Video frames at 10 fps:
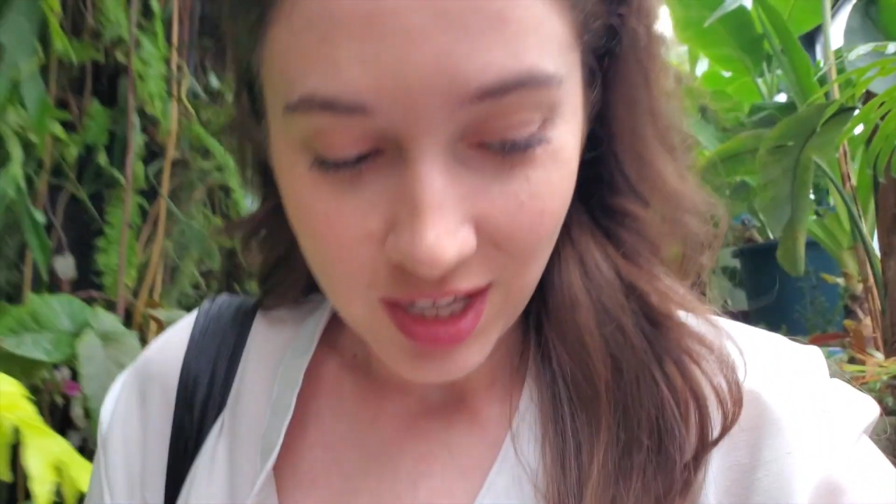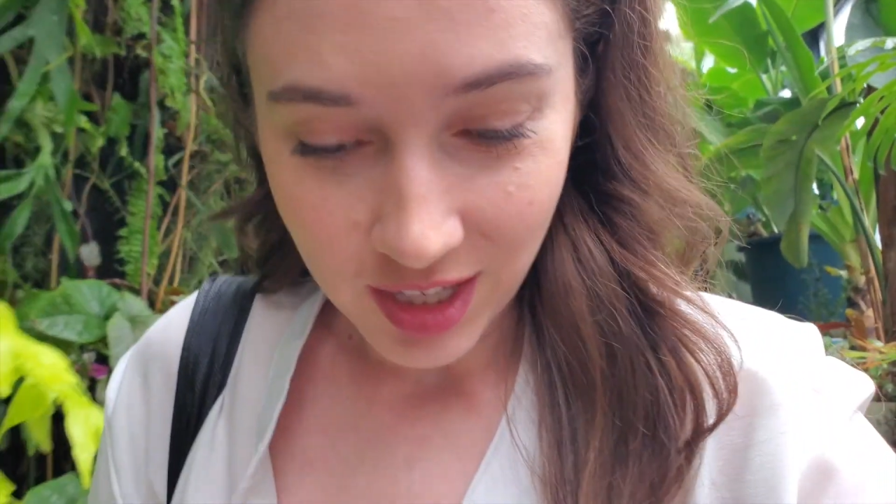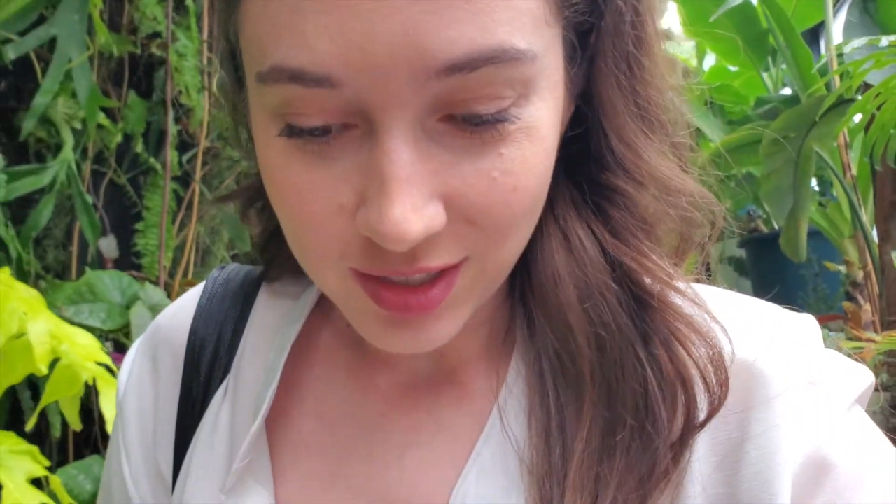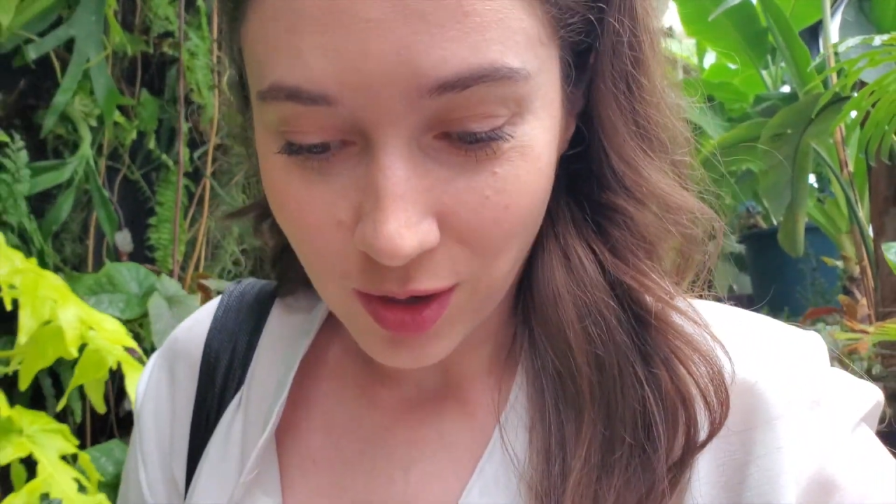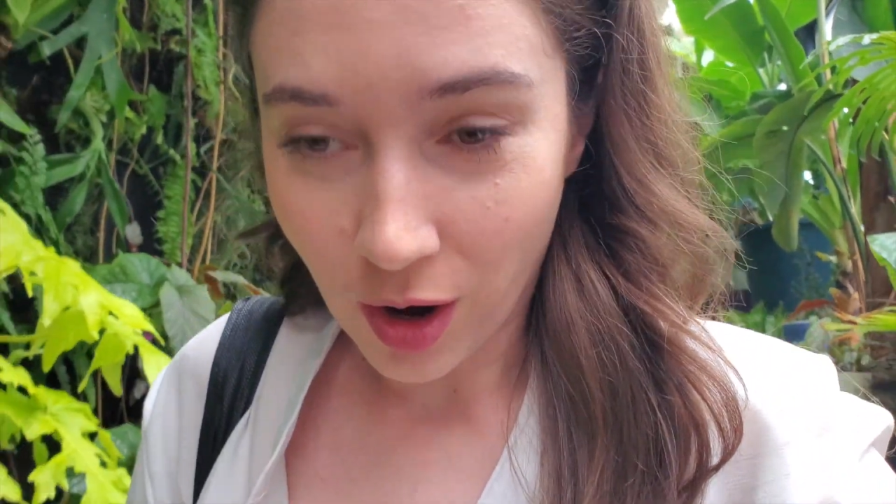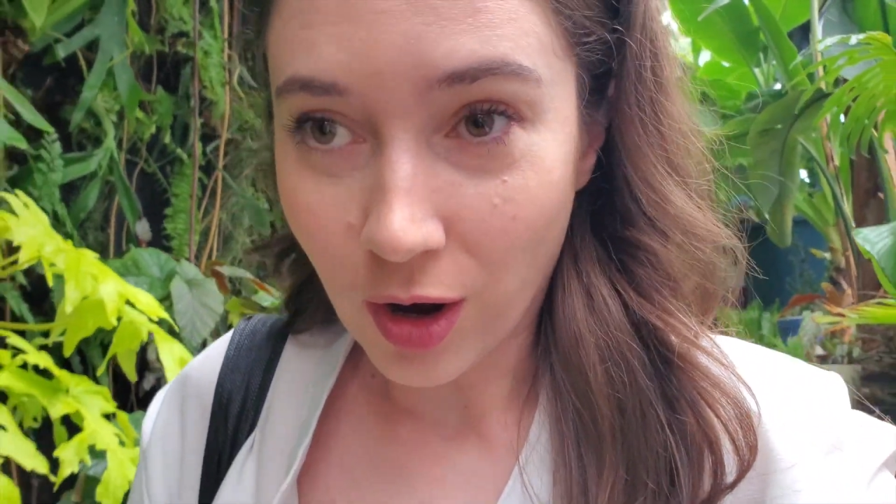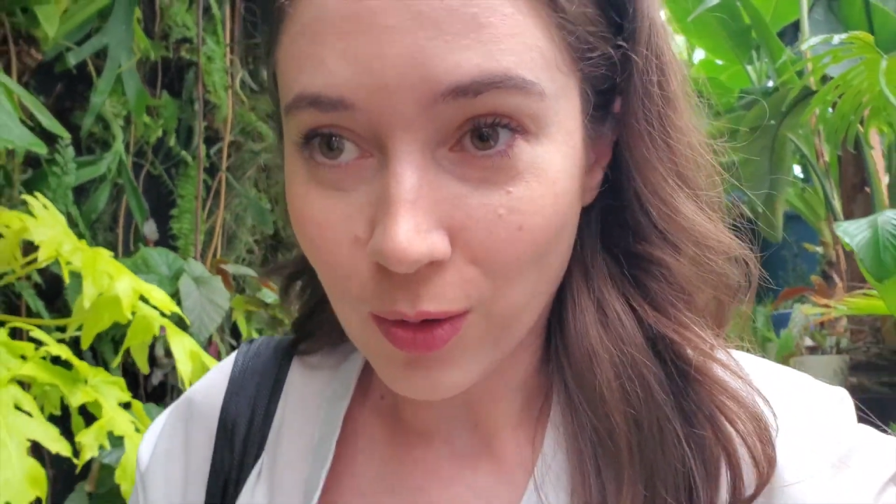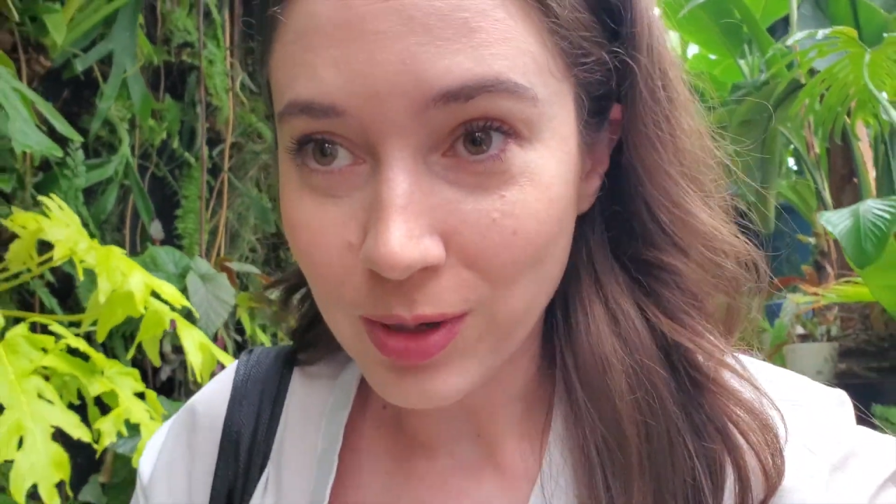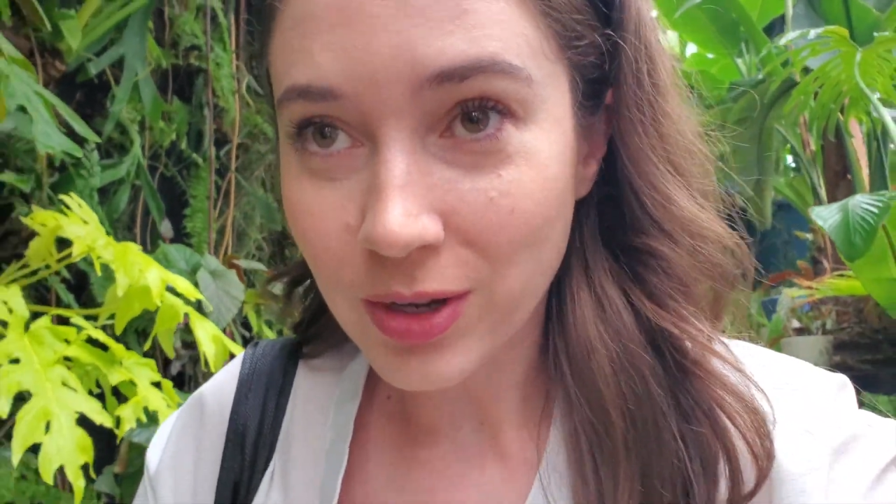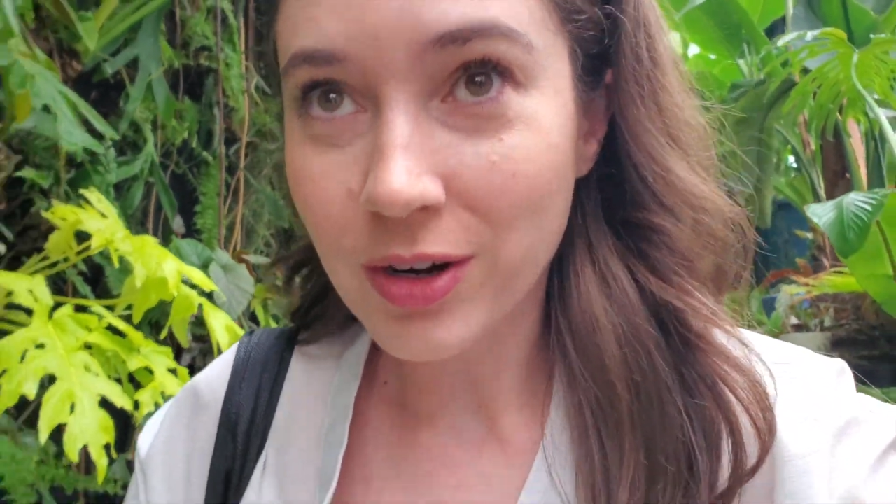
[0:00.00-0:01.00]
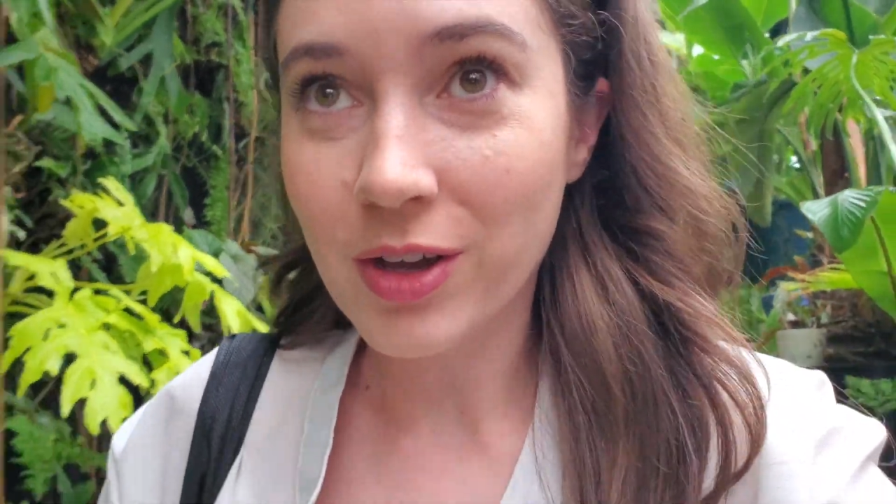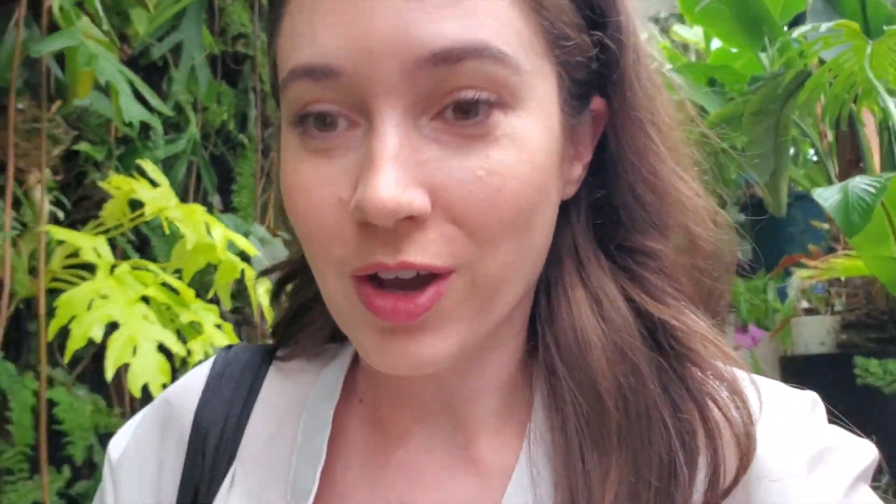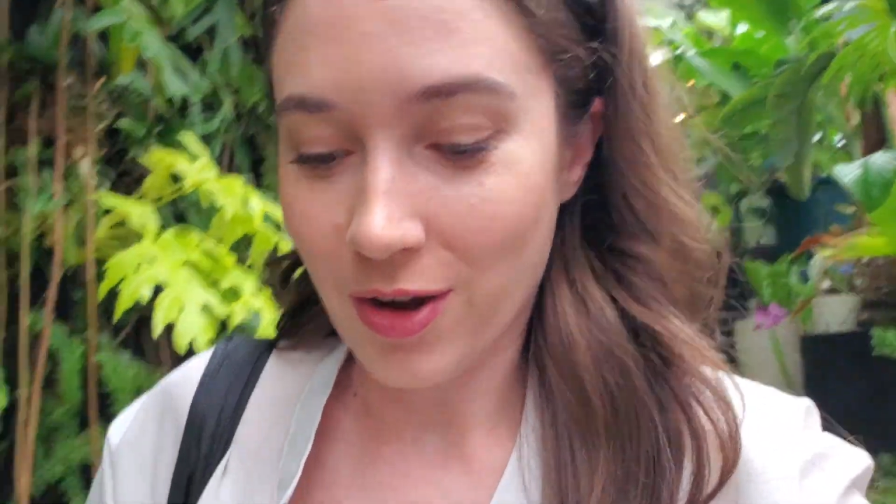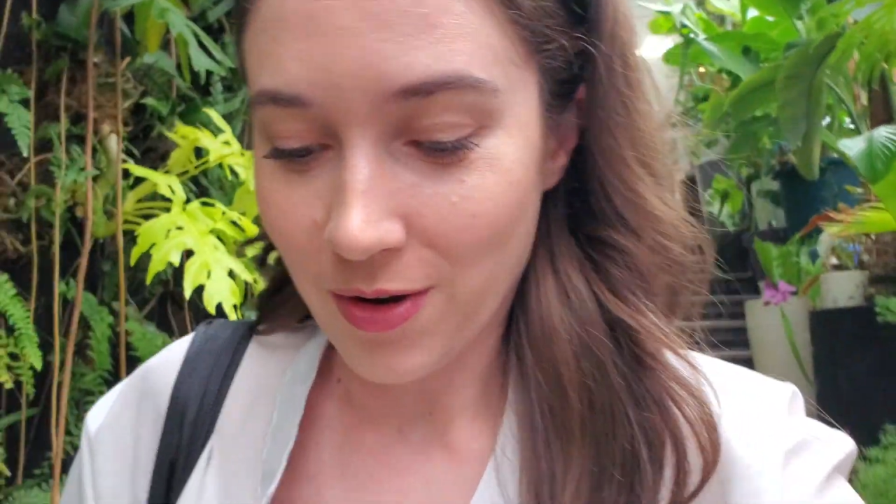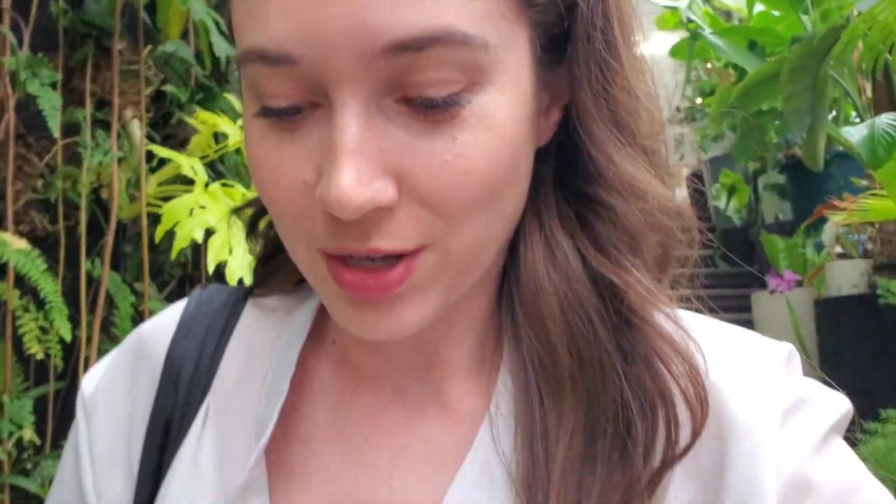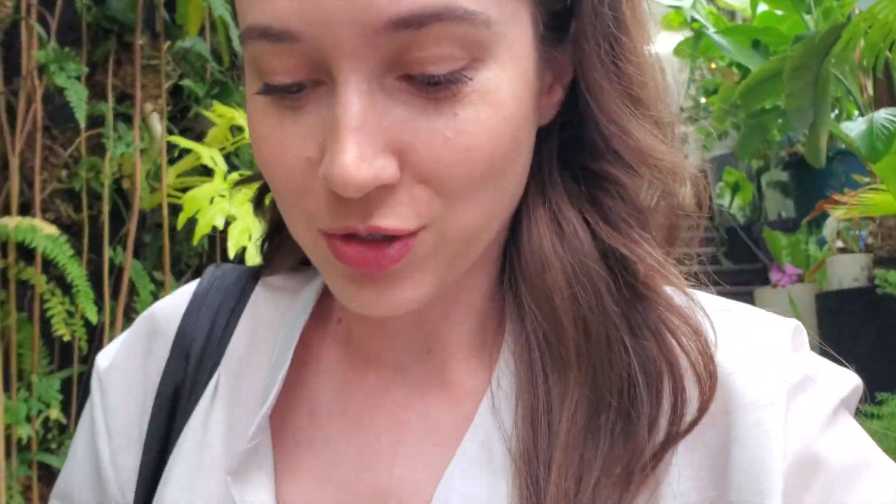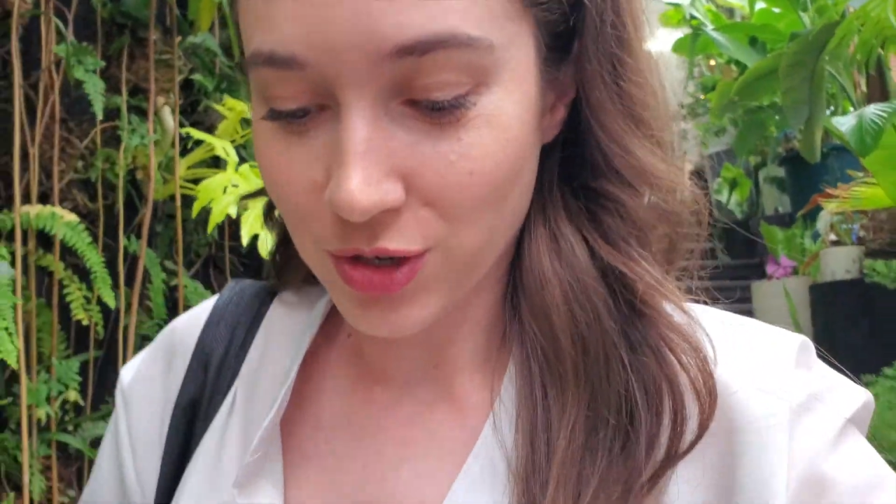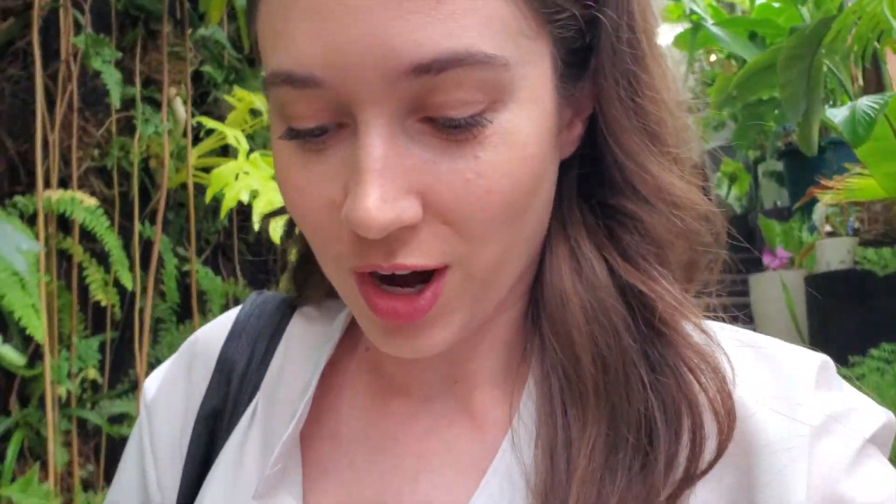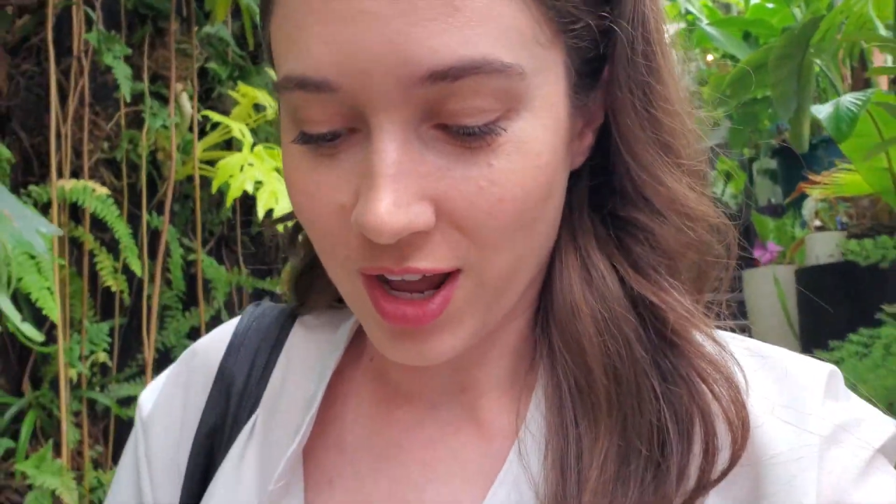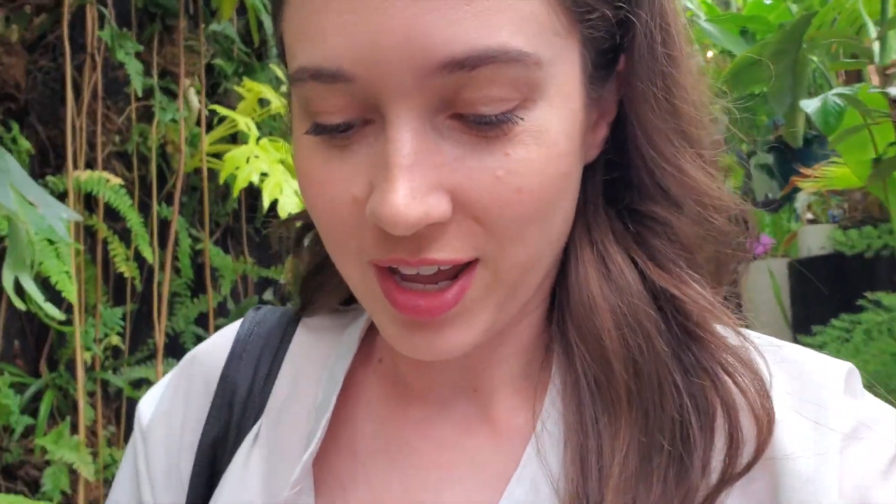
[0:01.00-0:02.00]
is are we gonna go and
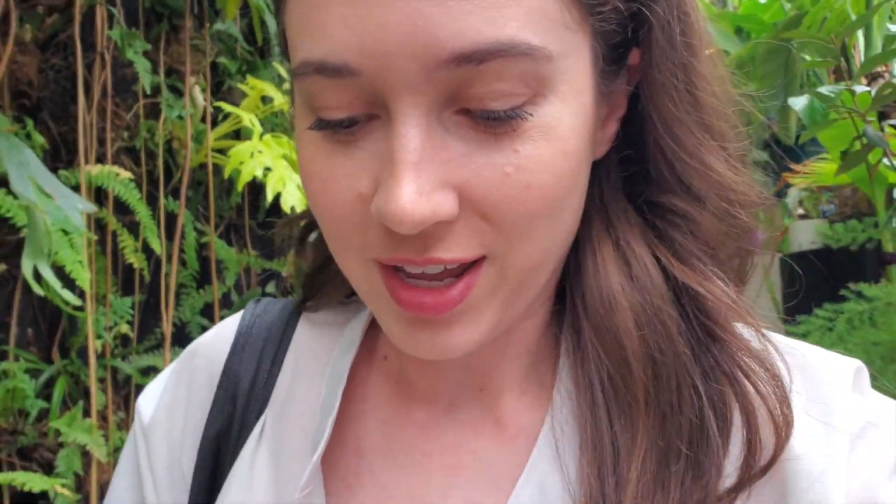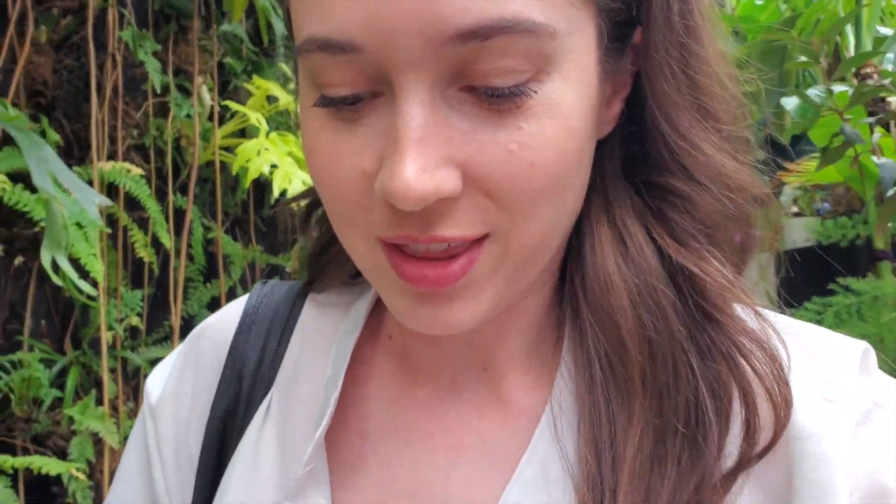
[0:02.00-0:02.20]
try